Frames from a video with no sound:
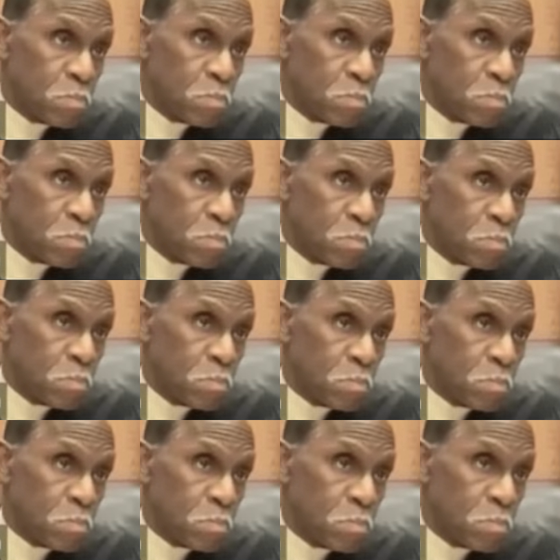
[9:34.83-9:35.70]

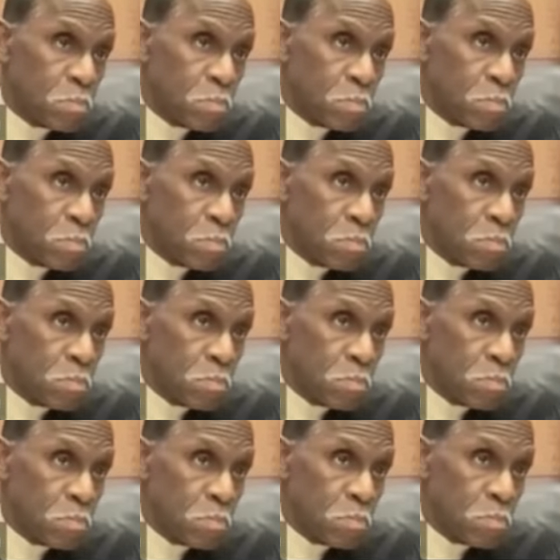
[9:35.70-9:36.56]

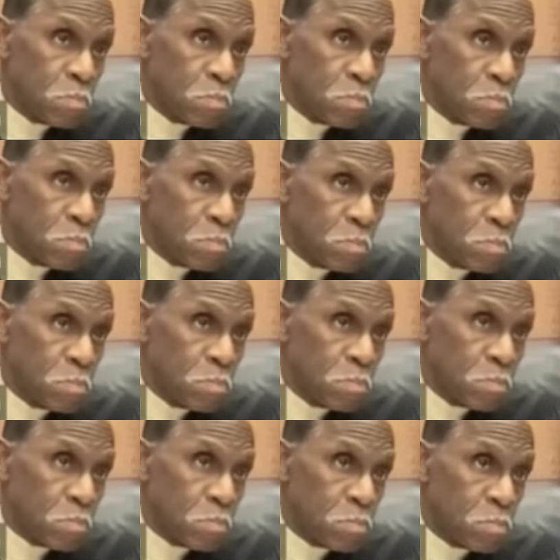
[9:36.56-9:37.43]

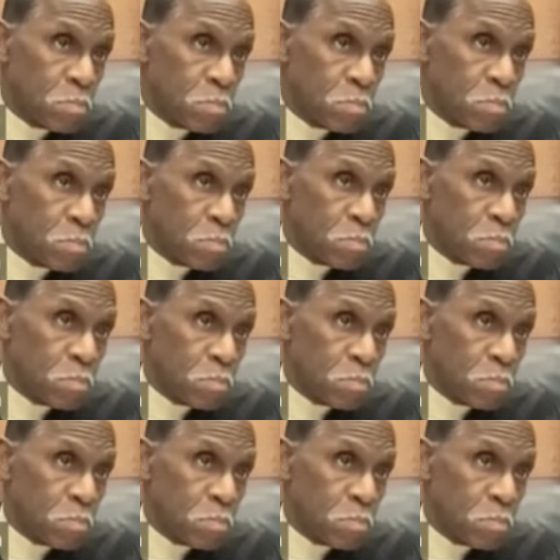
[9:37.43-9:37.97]
(not speaking)